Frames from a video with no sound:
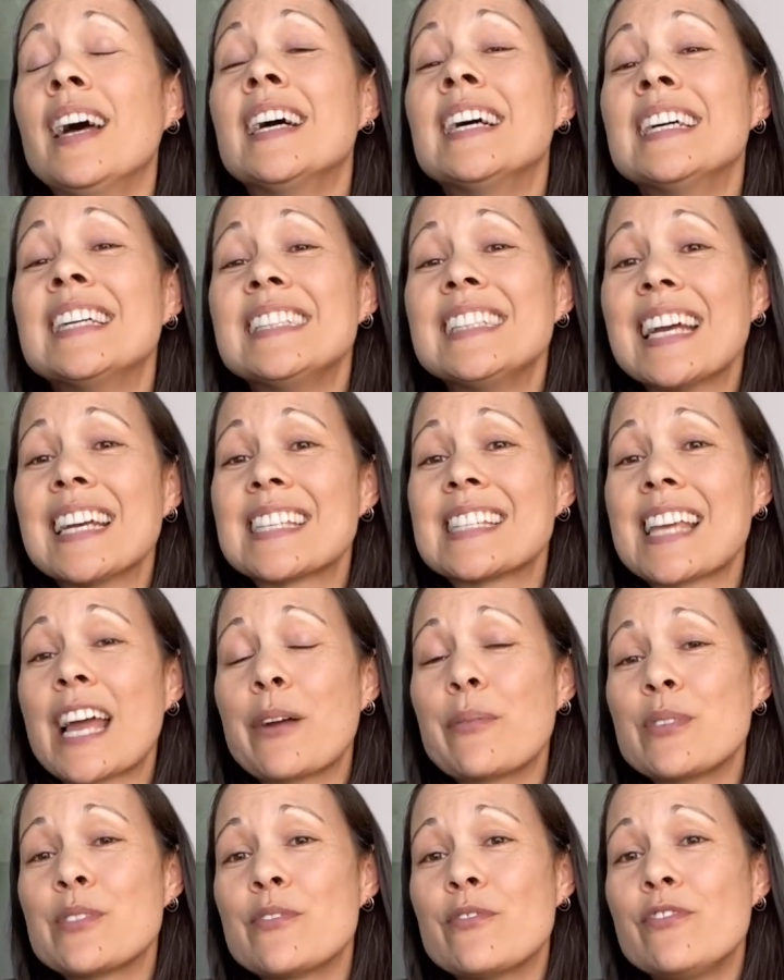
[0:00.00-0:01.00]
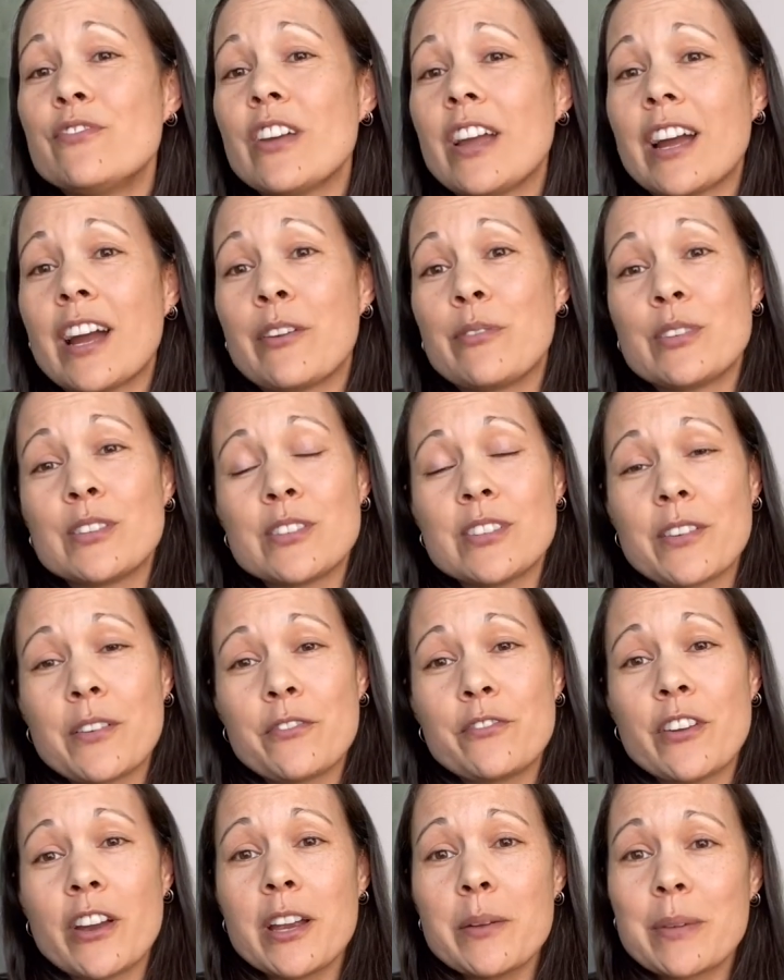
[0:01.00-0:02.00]
yes, I was
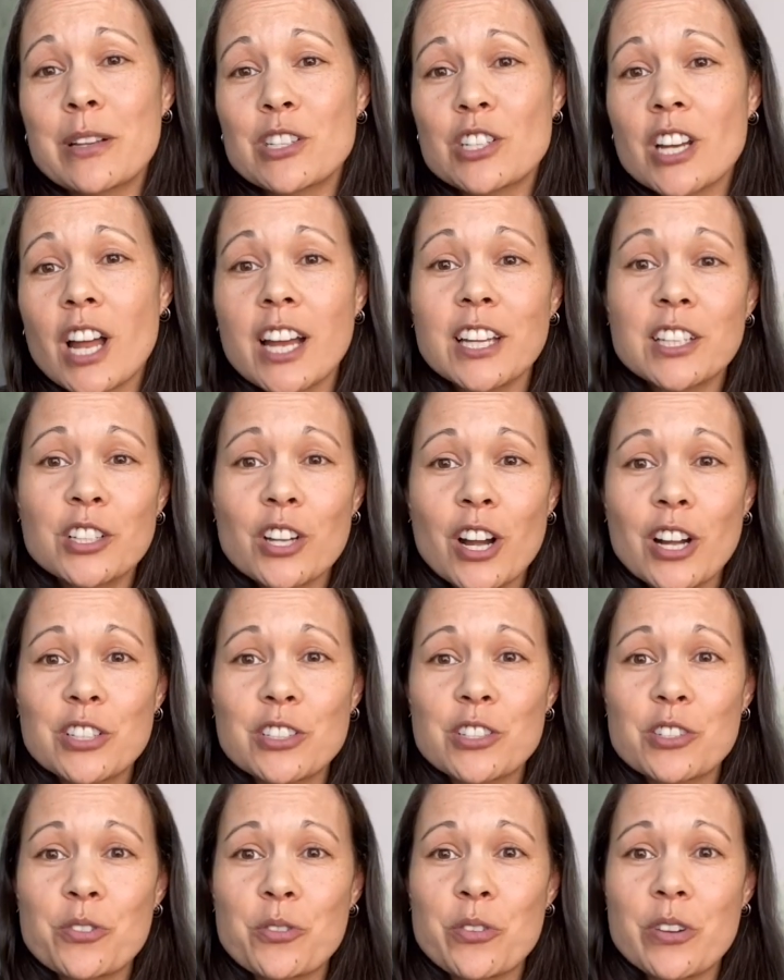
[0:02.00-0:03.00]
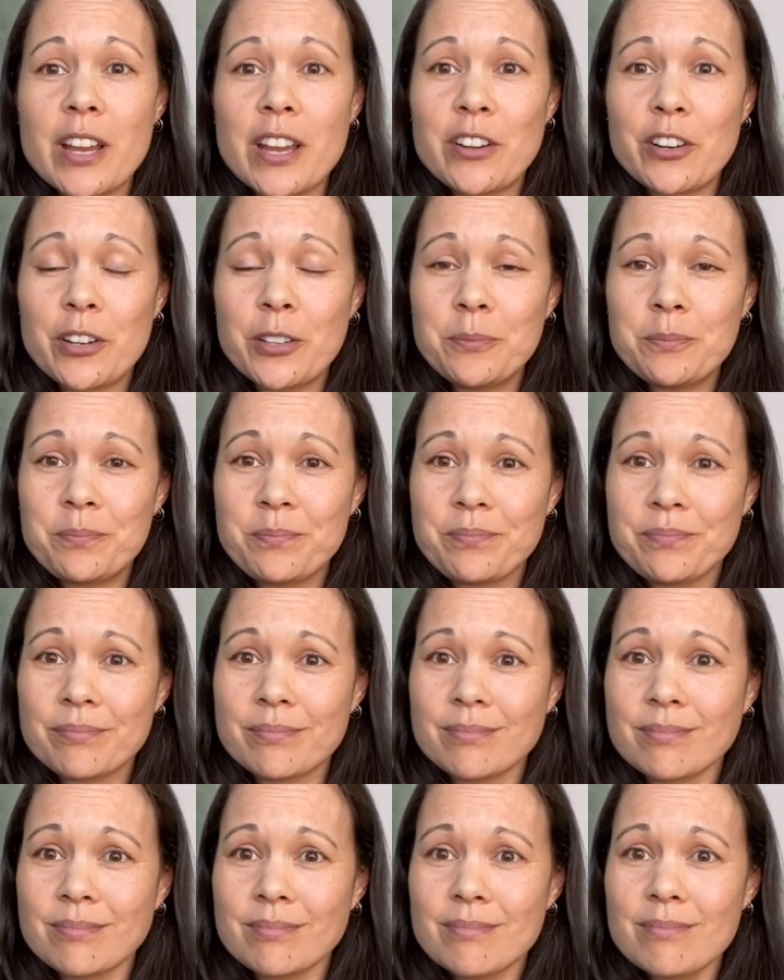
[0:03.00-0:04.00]
very much an unconscious creator,
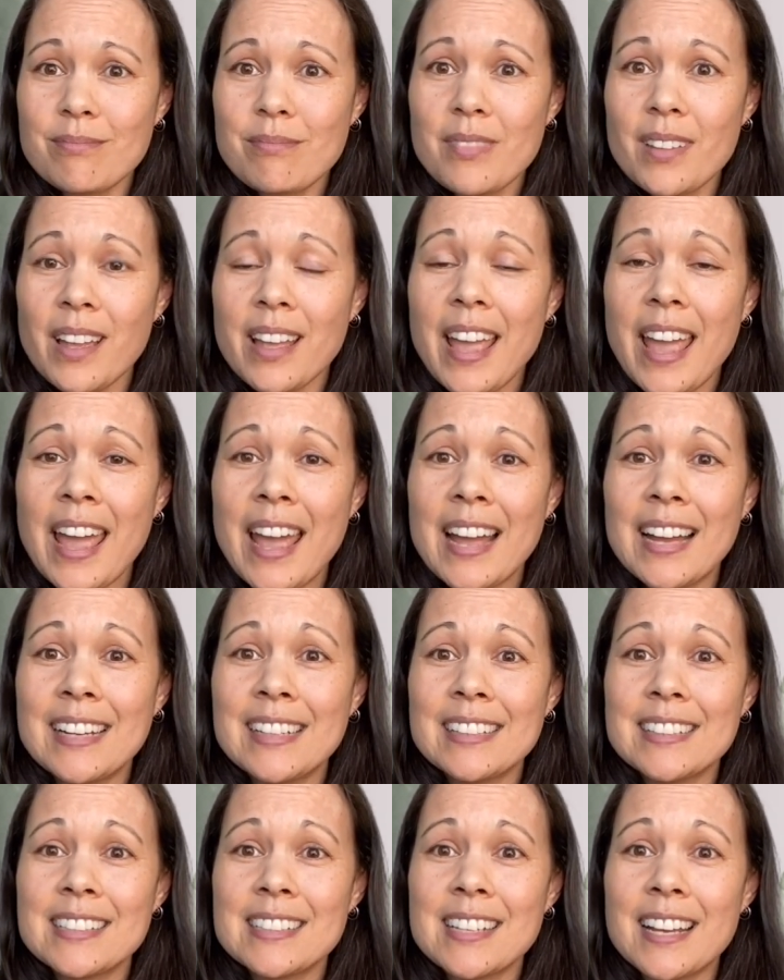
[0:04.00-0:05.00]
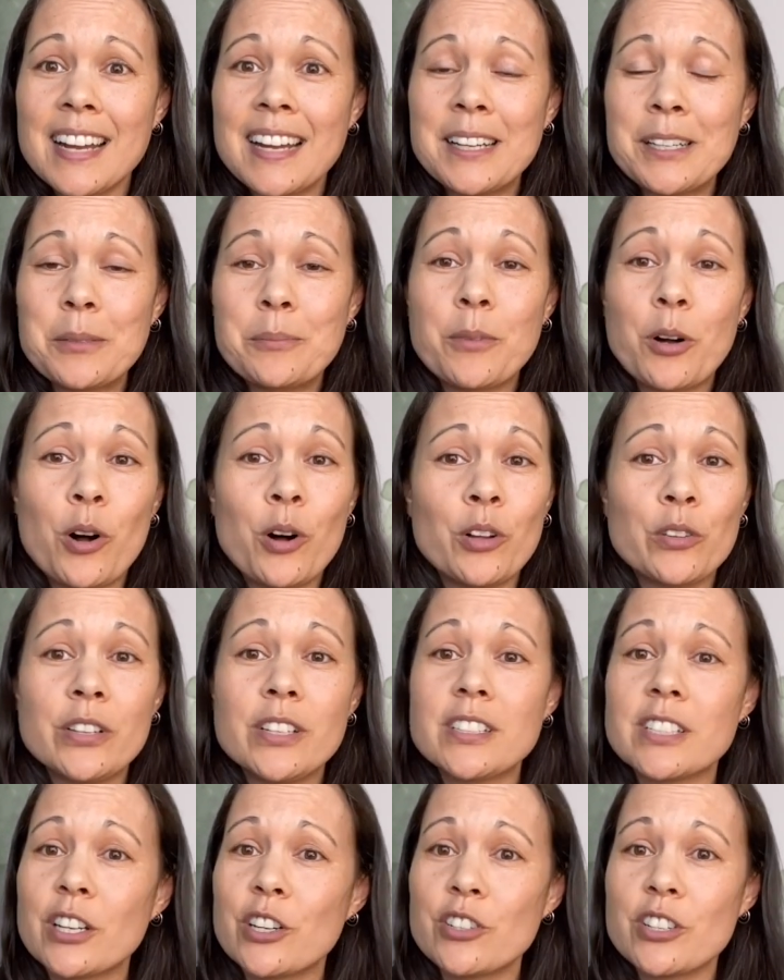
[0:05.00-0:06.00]
and all
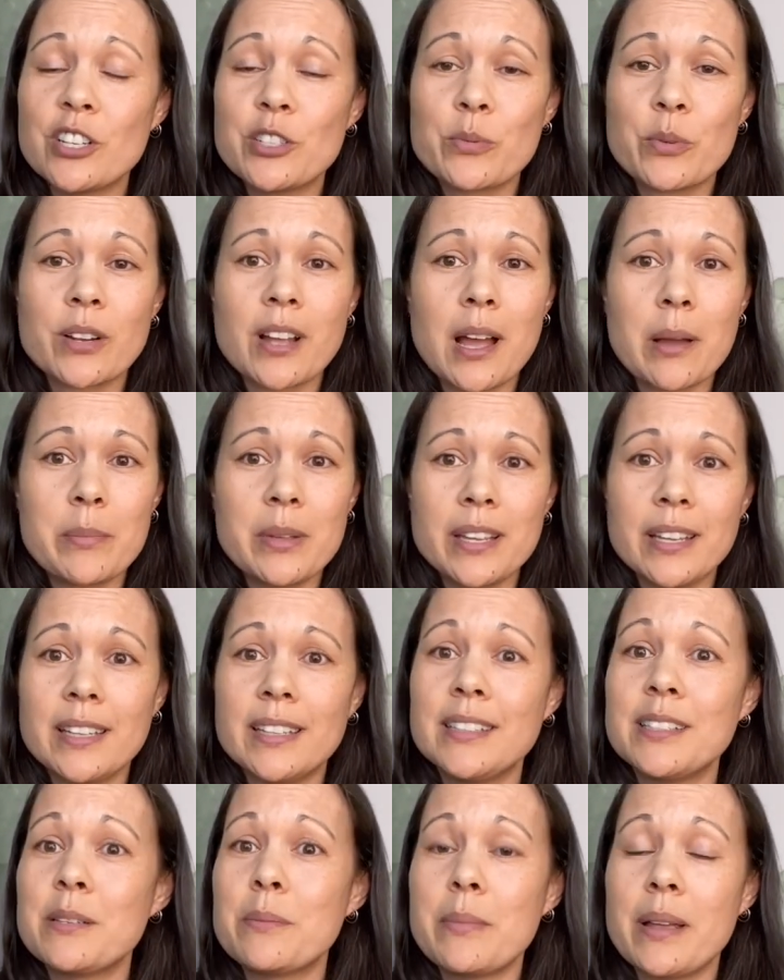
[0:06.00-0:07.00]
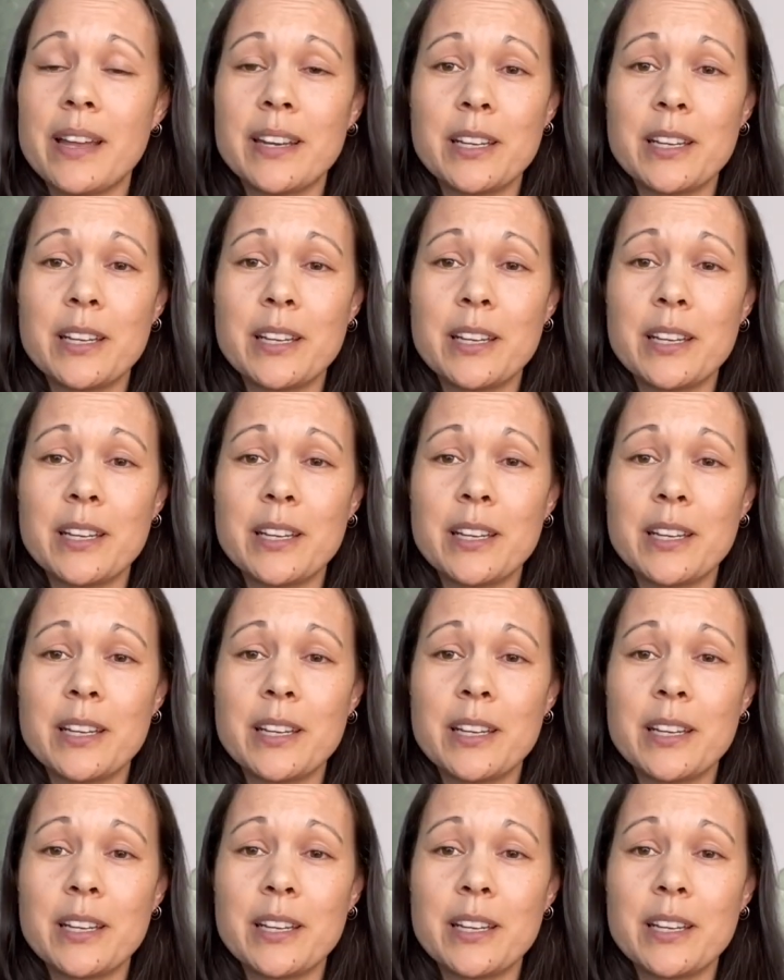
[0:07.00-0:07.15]
these energies were coming in, demanding